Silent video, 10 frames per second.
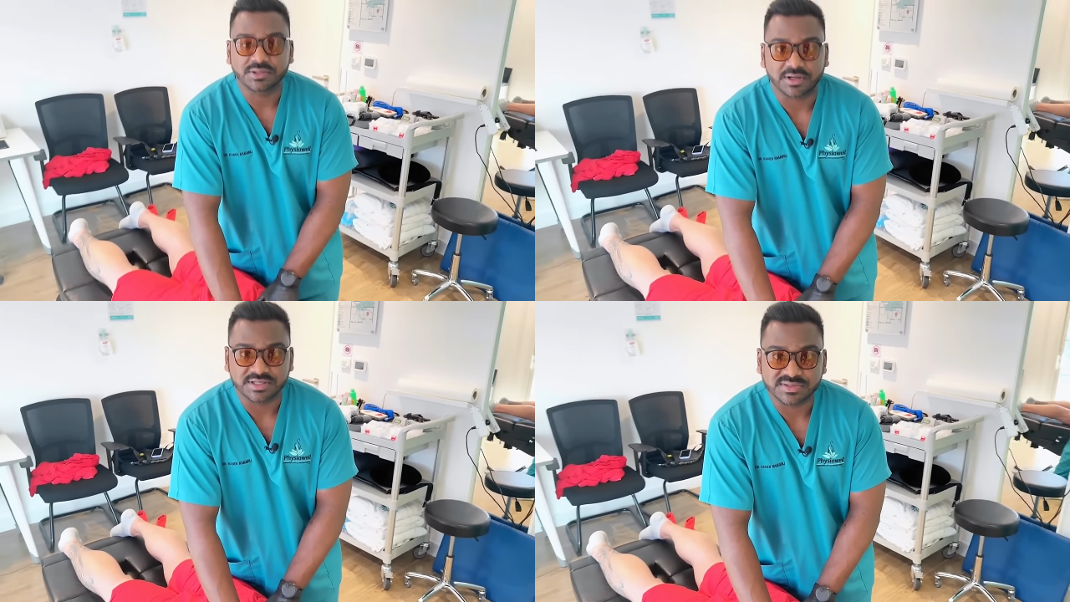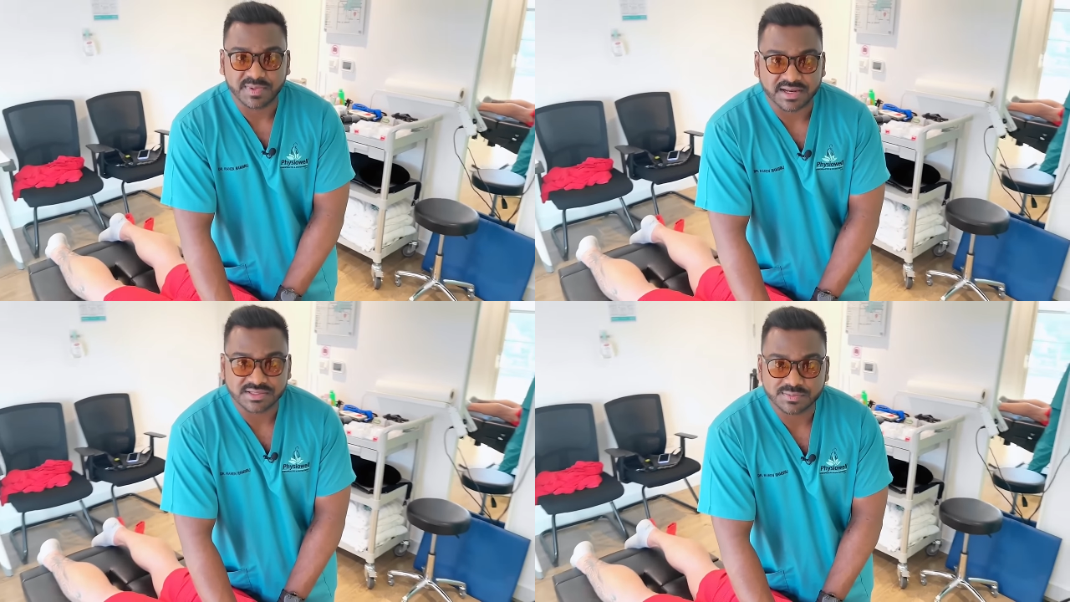on the
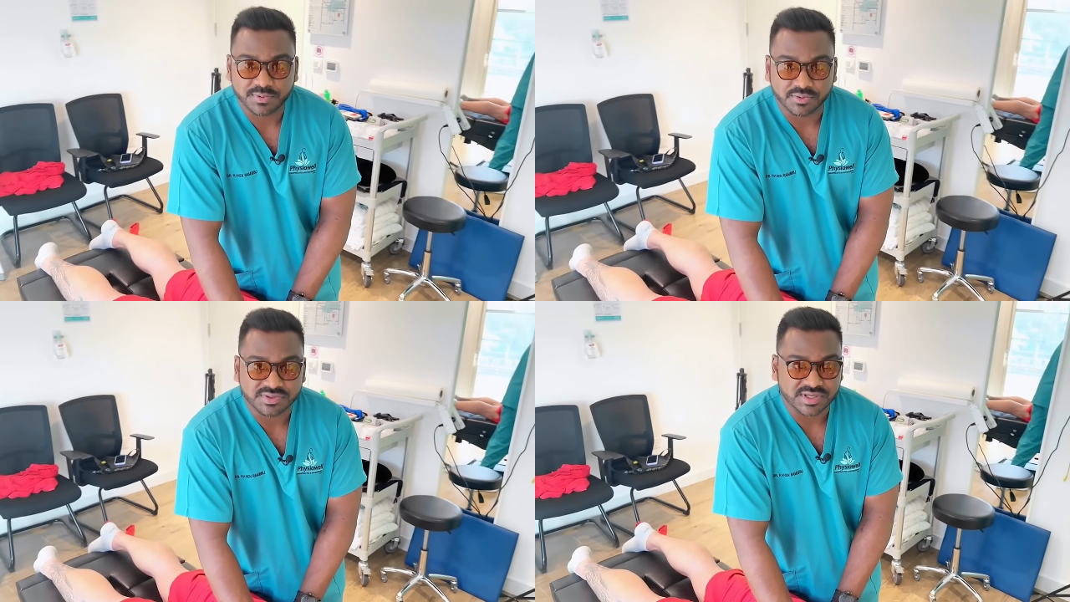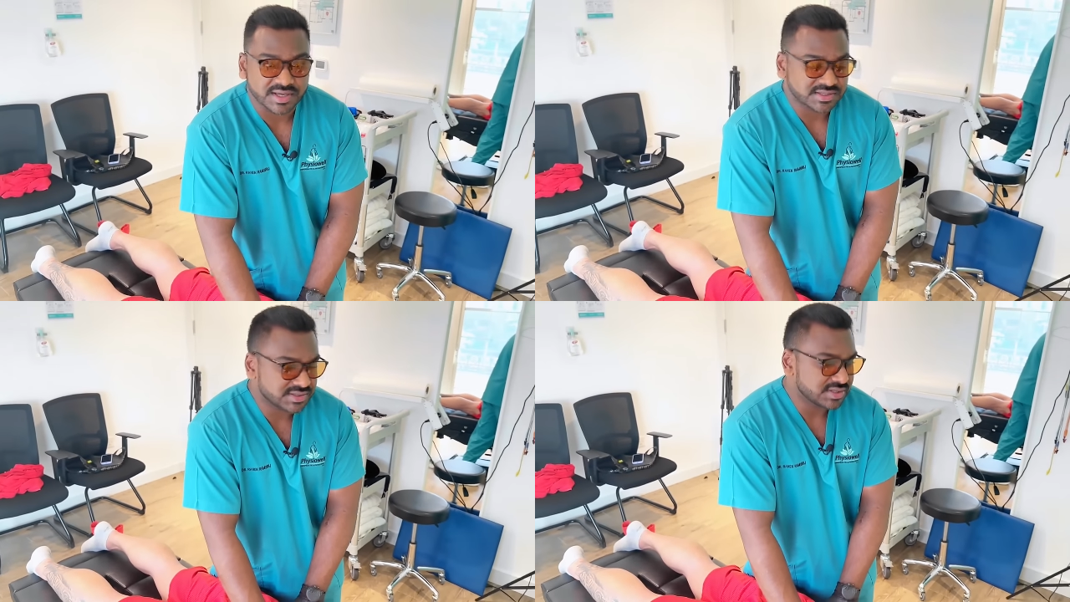spinous
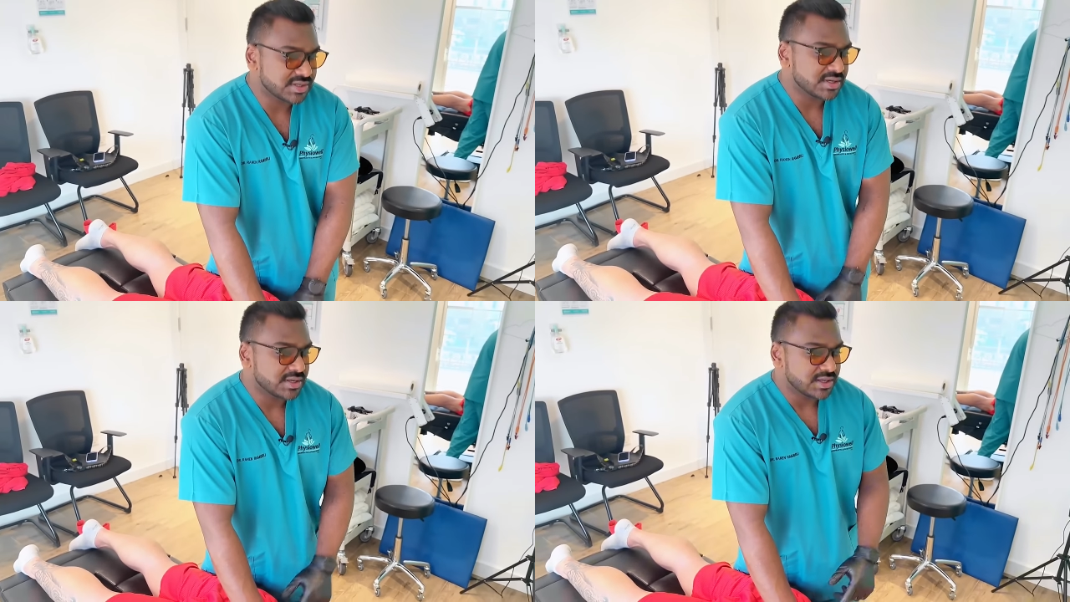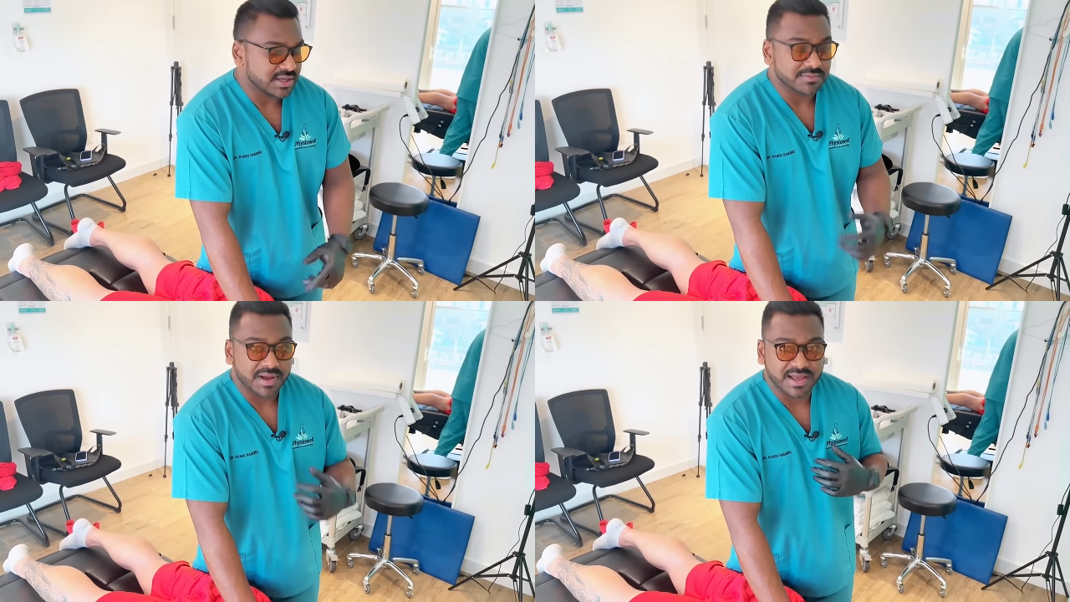process,
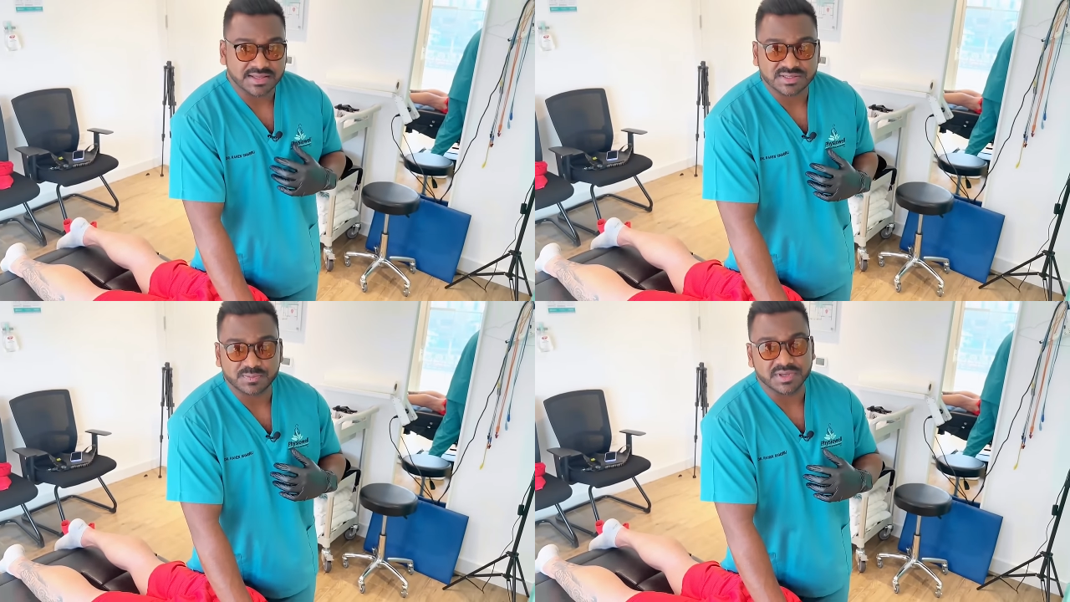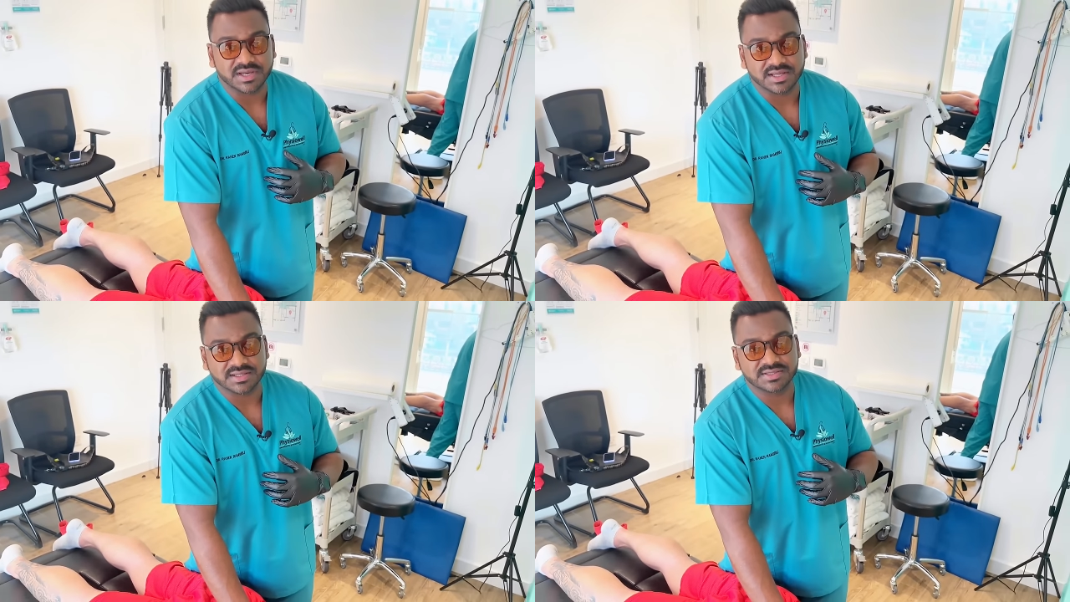in my
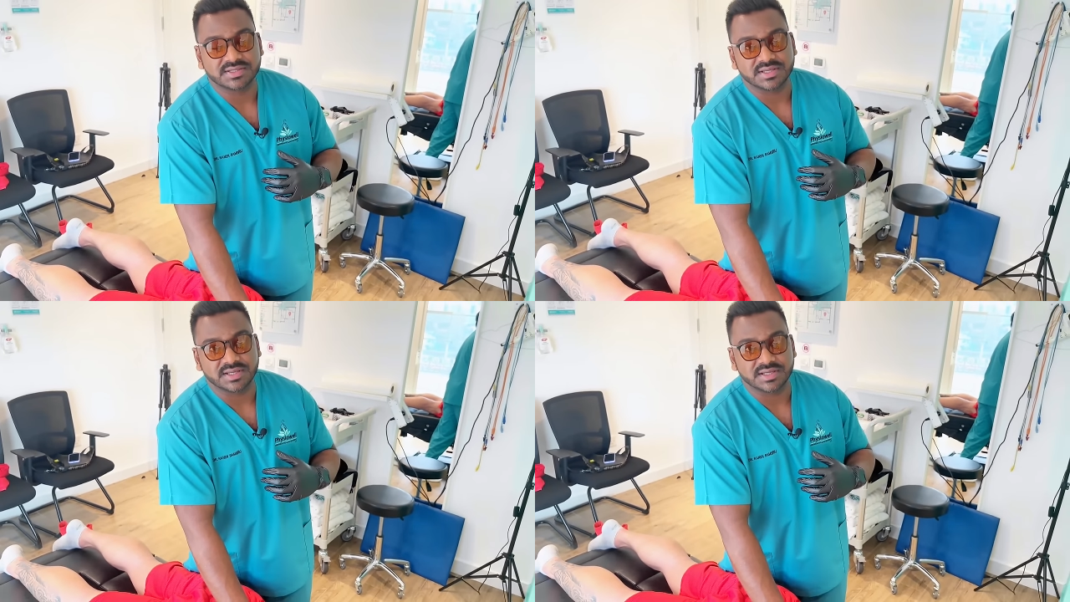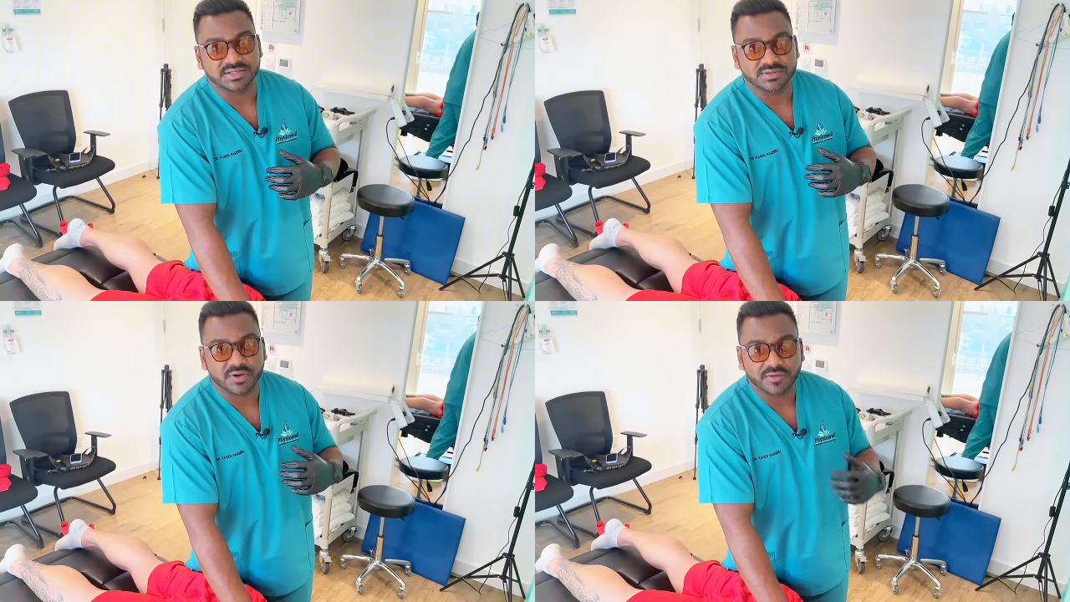experience,
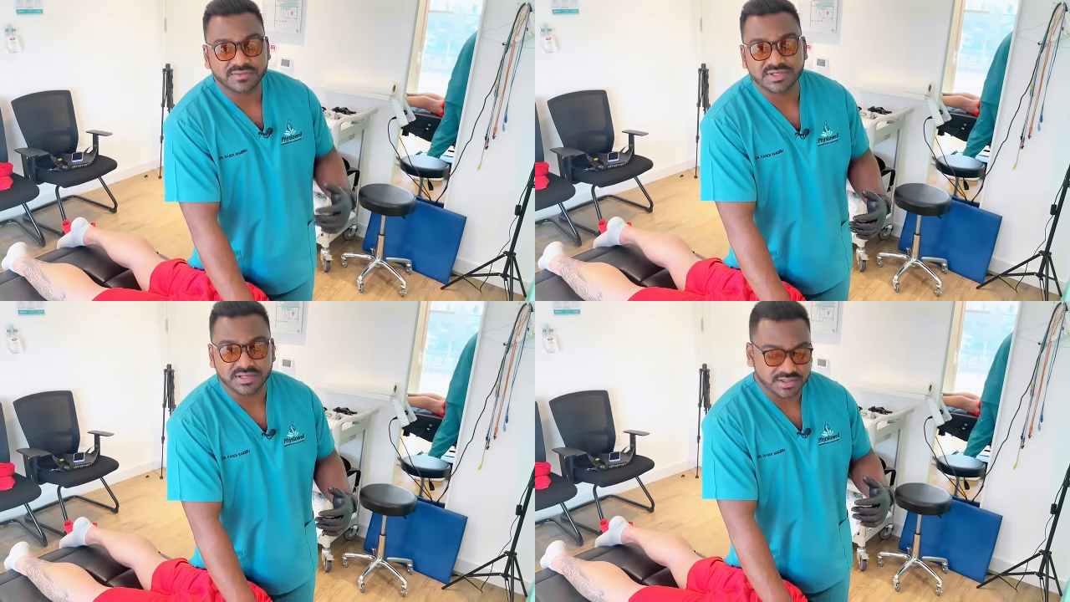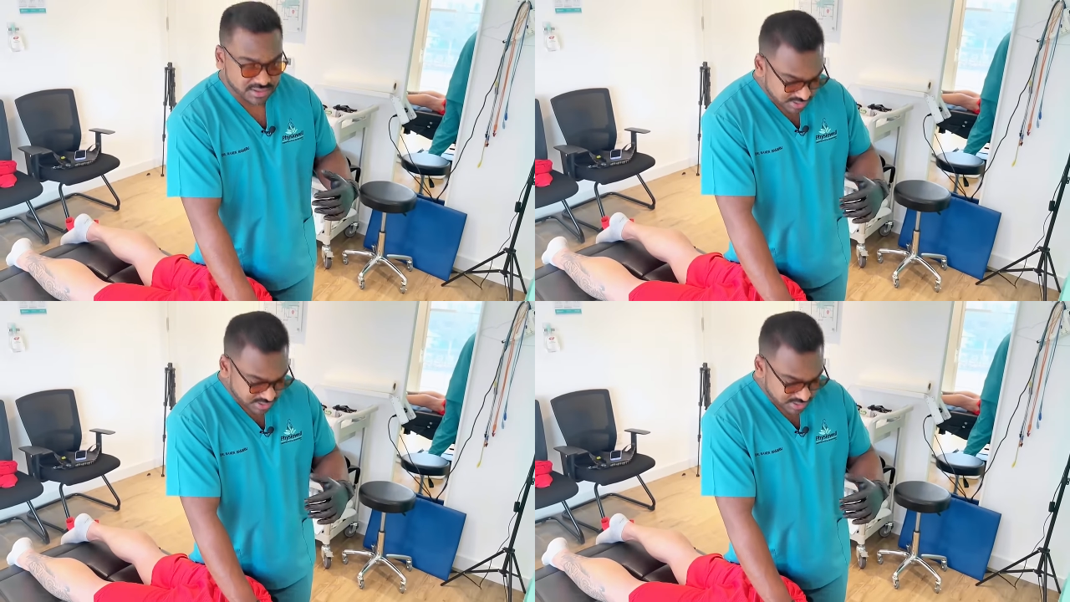is often